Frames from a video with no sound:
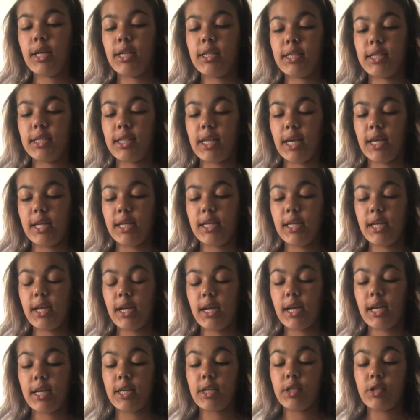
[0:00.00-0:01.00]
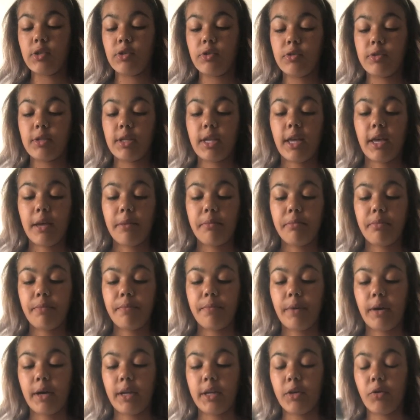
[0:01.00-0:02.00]
And then I use hemp
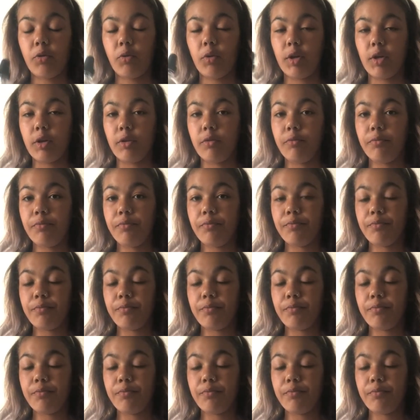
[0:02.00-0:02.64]
body oil